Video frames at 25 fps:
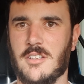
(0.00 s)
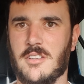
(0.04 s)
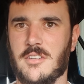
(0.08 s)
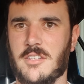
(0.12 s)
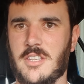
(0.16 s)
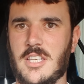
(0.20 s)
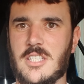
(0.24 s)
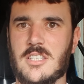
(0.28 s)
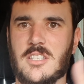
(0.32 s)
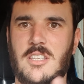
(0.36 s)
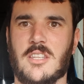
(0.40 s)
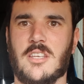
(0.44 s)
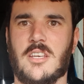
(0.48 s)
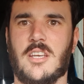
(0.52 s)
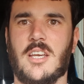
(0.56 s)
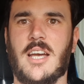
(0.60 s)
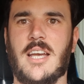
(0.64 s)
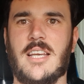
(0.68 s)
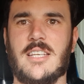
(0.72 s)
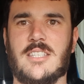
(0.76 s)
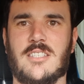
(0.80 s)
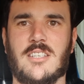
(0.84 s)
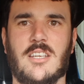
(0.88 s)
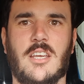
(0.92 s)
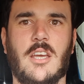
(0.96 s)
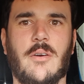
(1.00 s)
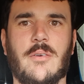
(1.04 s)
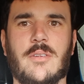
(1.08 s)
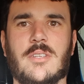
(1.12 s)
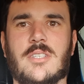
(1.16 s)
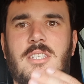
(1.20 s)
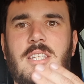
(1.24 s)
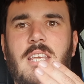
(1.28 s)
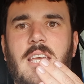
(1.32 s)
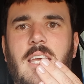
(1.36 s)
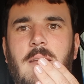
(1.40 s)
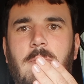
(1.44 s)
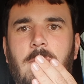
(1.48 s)
these are the guys to go and
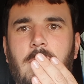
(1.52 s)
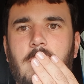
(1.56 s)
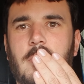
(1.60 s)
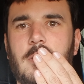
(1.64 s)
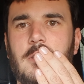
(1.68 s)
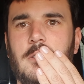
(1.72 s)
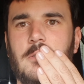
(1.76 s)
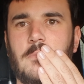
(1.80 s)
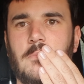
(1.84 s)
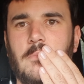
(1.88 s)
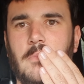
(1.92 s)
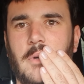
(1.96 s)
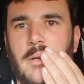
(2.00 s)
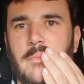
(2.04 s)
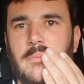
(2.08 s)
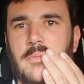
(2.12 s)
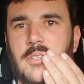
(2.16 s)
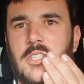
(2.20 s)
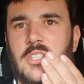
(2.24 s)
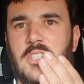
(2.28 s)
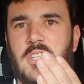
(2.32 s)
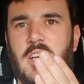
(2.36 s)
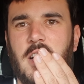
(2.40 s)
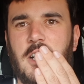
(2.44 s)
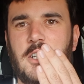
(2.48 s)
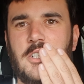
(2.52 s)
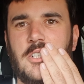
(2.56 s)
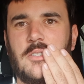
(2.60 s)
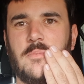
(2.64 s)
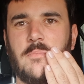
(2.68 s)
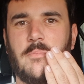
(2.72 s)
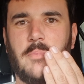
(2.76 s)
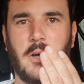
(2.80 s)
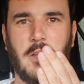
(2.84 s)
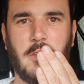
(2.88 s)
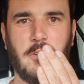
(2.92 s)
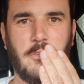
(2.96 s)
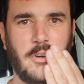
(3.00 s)
see. My moustache is
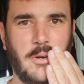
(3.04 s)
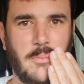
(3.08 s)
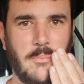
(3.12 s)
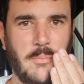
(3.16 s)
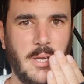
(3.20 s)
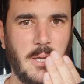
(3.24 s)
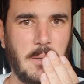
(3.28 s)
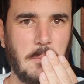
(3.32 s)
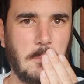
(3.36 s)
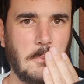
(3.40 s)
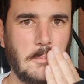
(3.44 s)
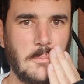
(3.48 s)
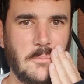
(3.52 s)
bothering me.